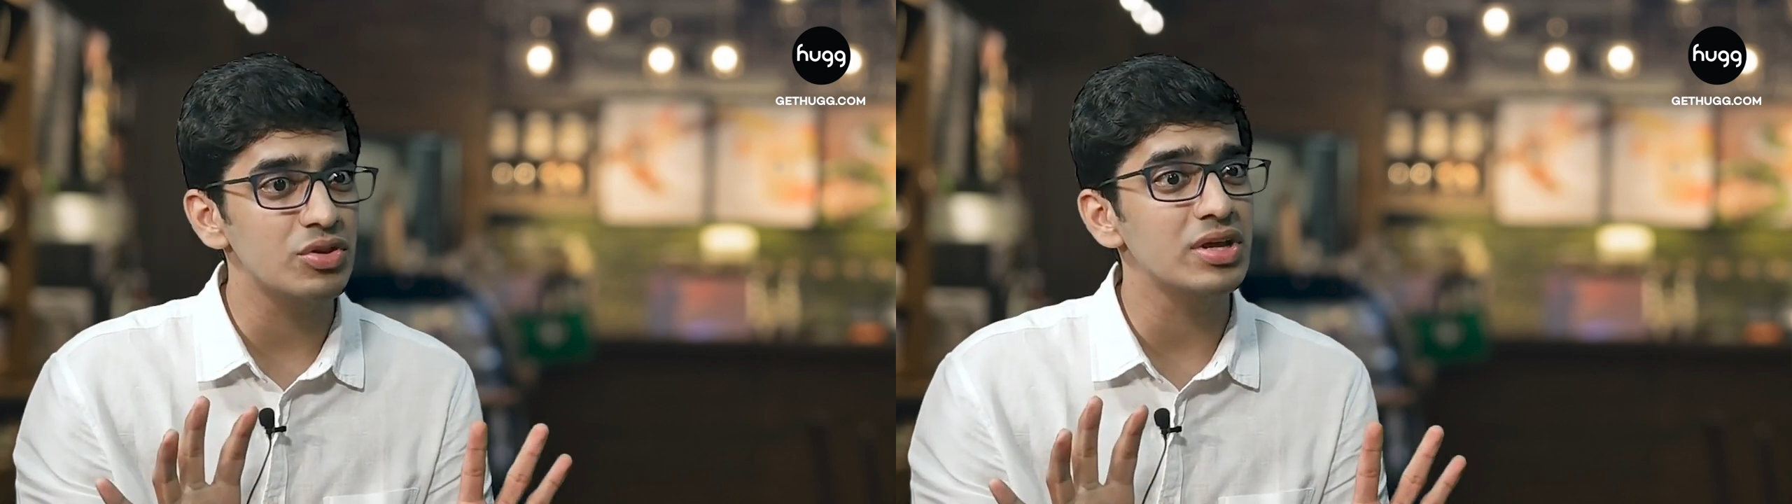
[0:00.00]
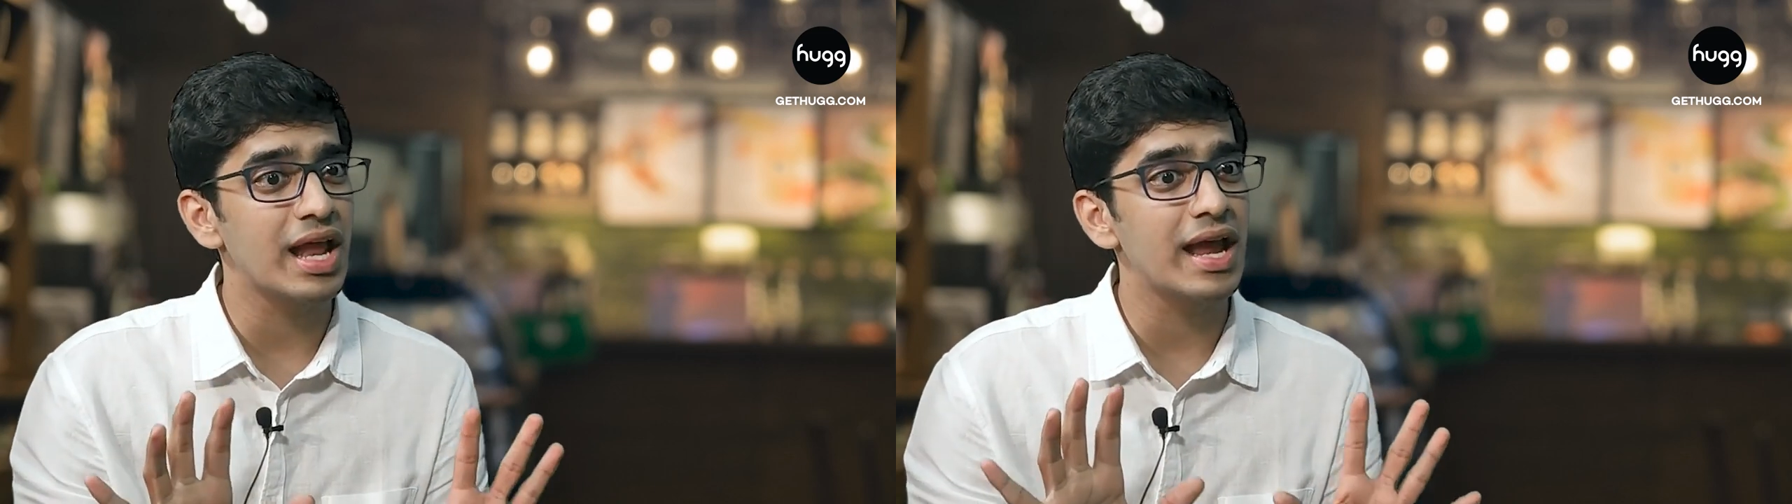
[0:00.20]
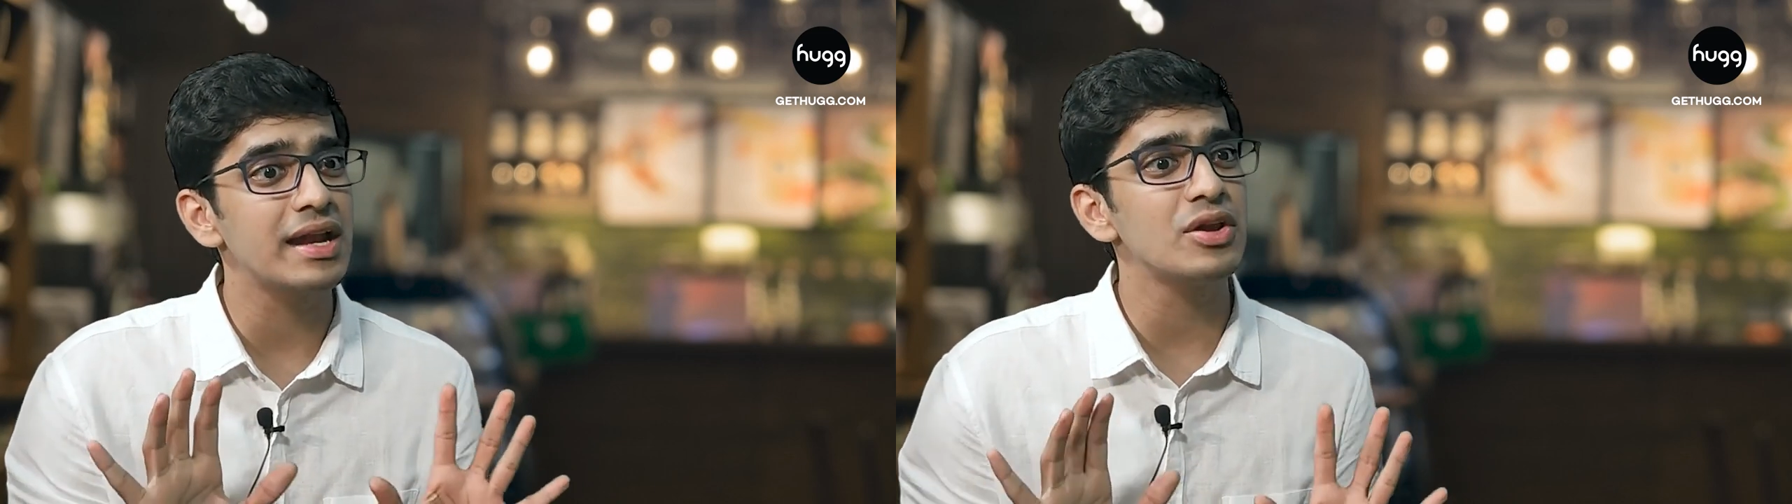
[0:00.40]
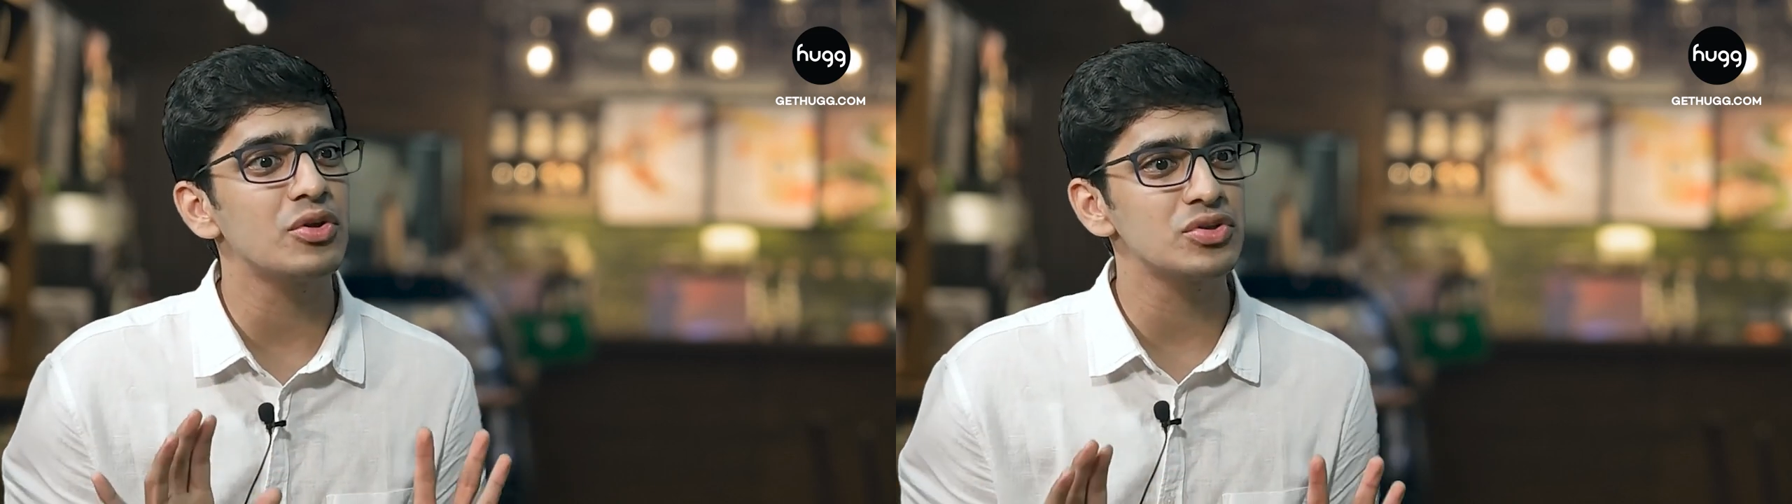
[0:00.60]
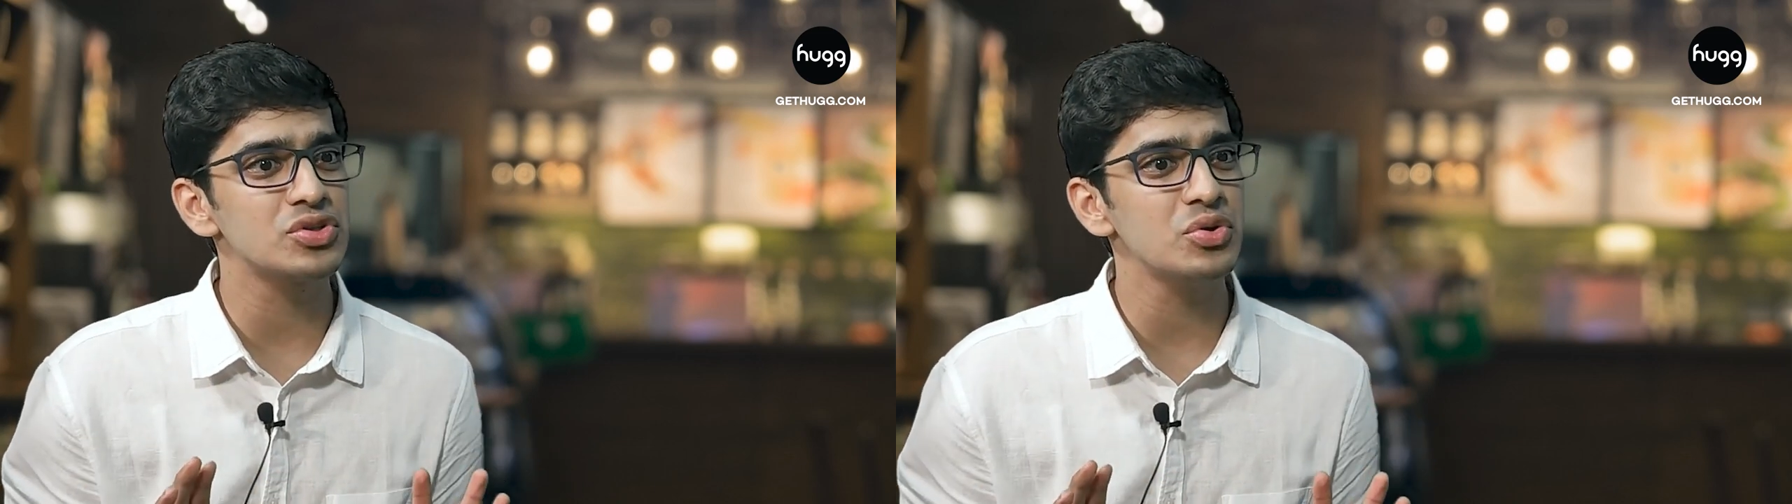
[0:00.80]
or the client can
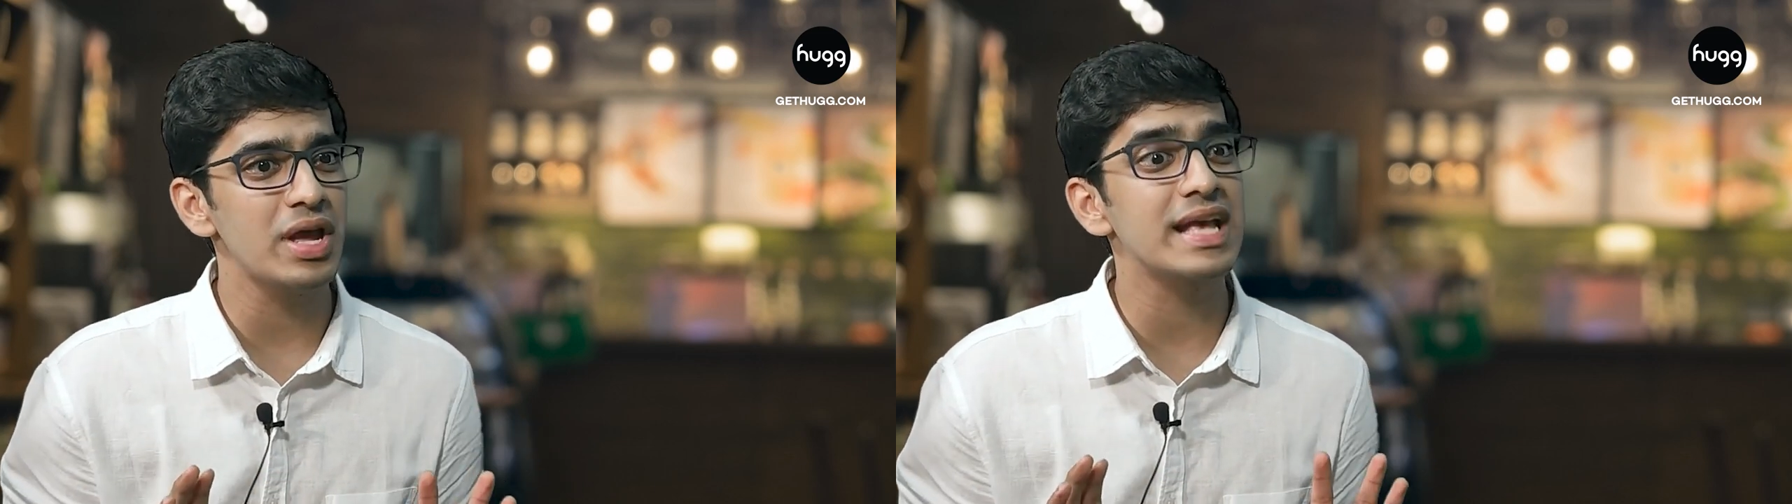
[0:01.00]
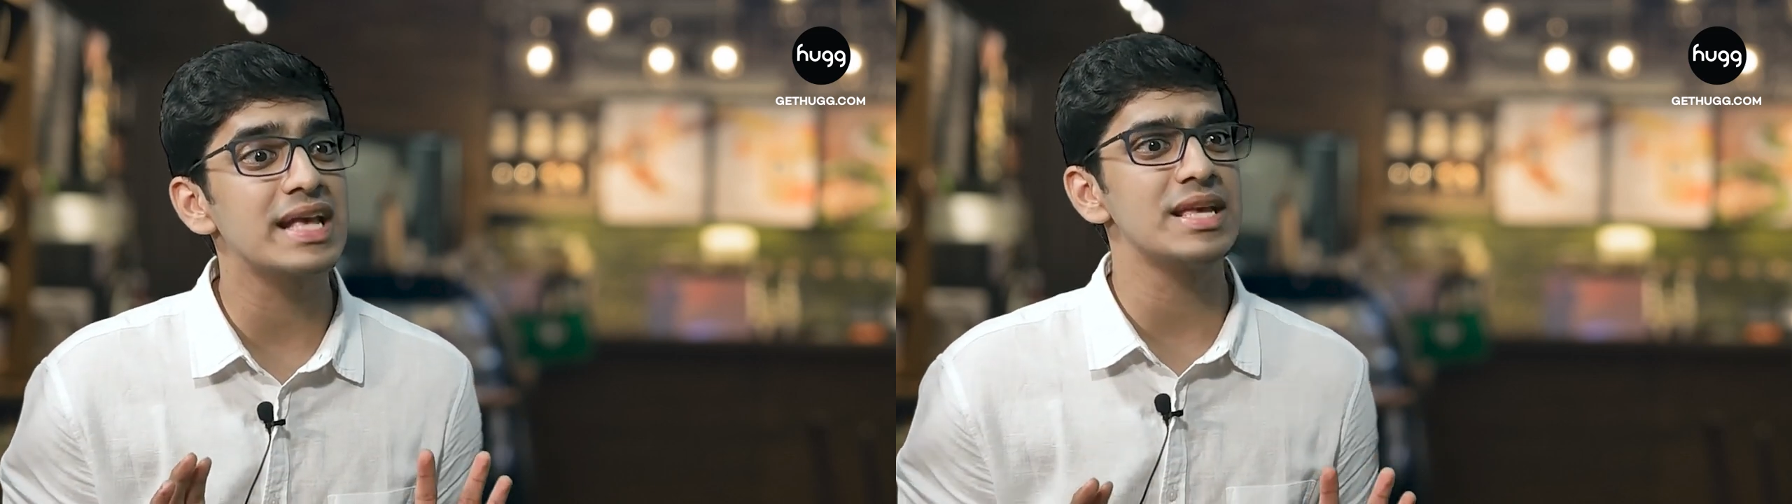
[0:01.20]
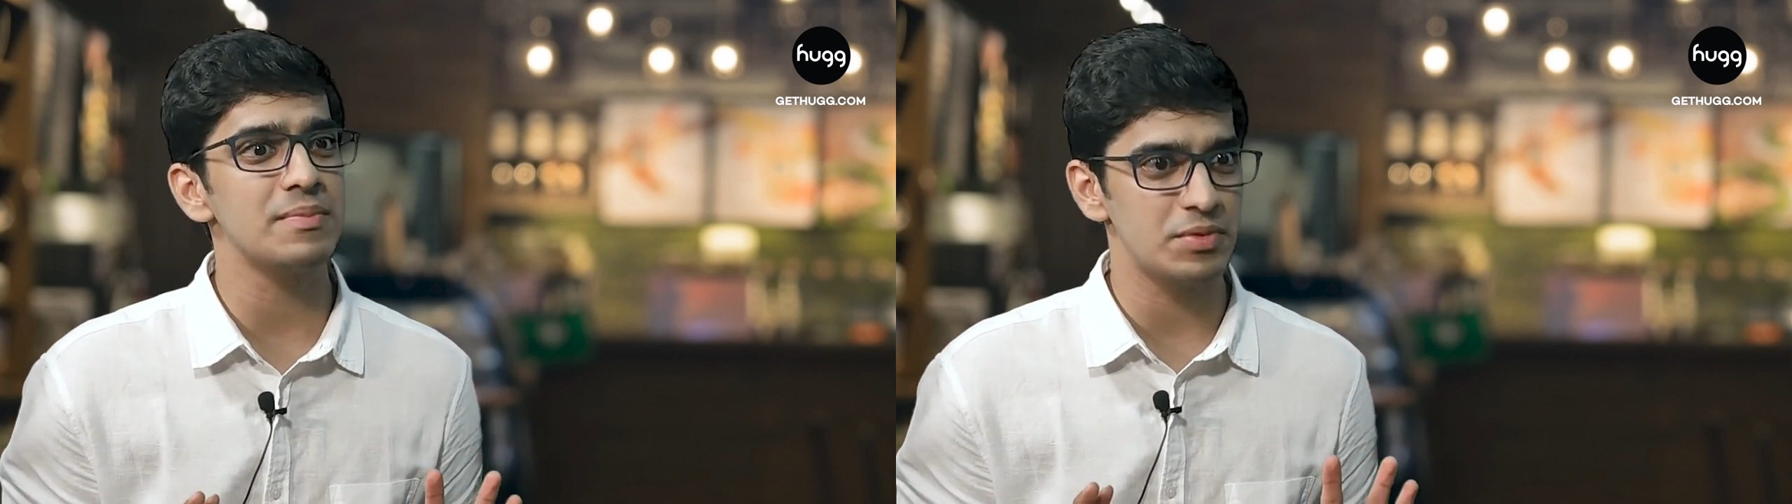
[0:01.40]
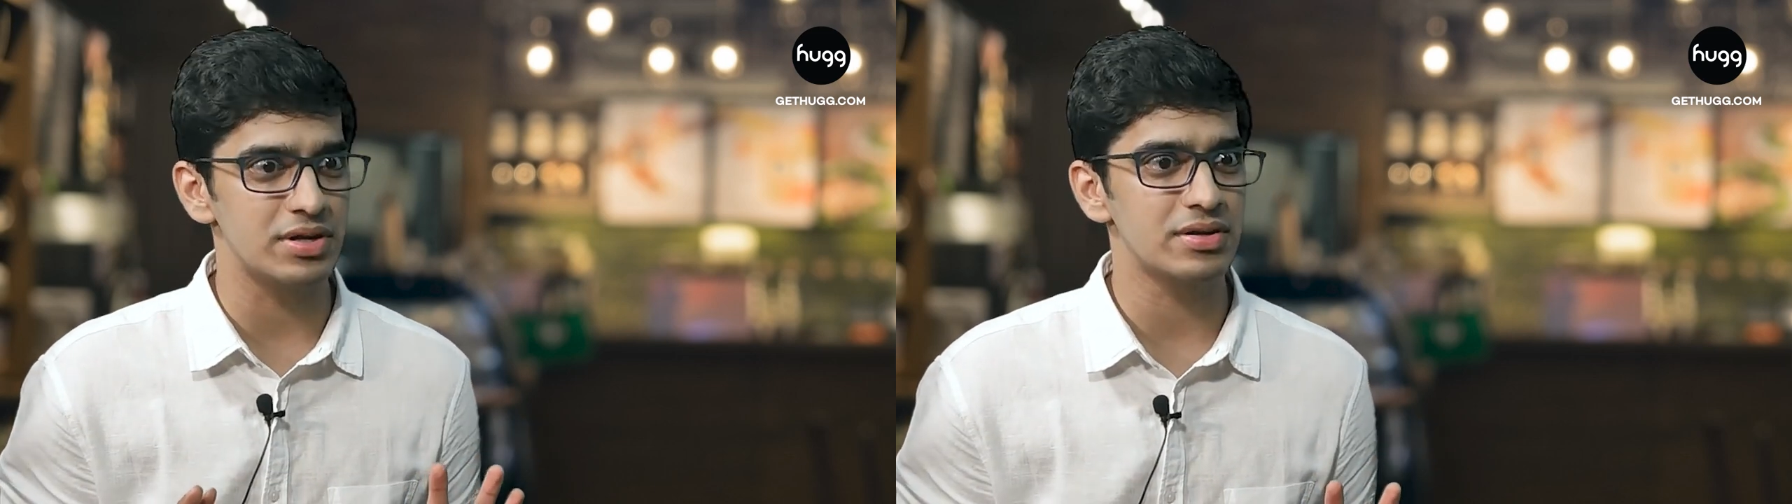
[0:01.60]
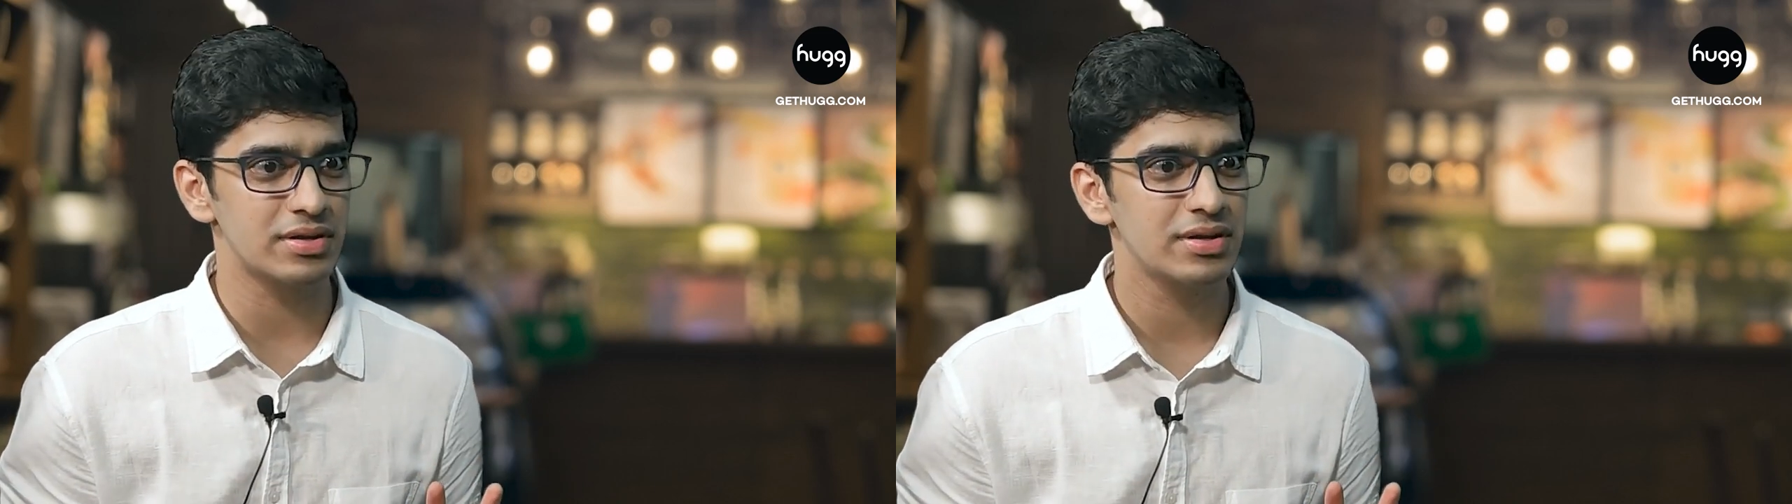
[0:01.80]
also accept it.